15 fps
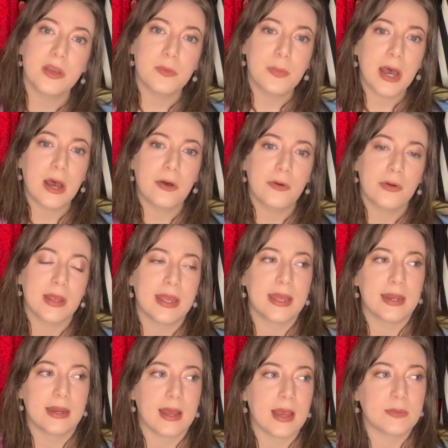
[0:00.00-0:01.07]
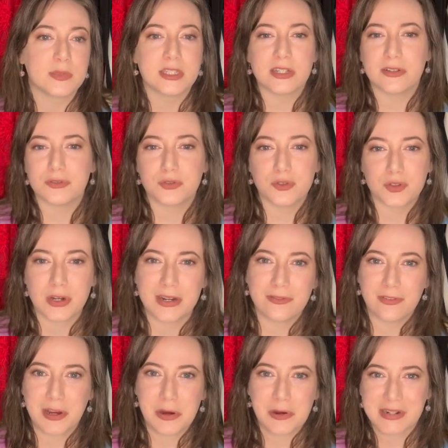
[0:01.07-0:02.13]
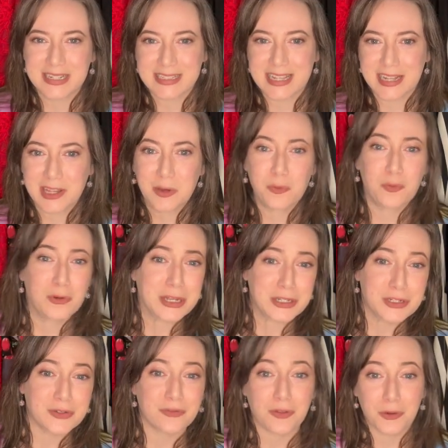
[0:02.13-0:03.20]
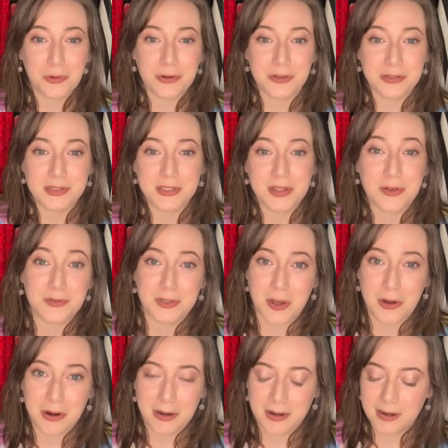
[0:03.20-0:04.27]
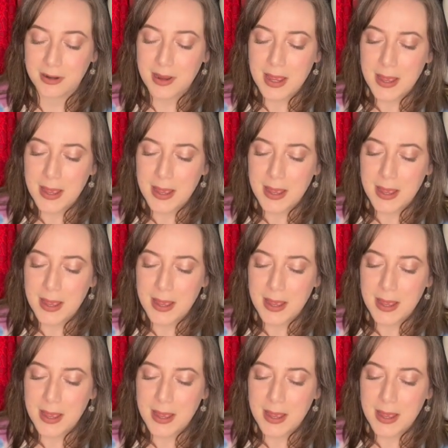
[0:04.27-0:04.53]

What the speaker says: about, and I'm still trying to figure out exactly which florals those are.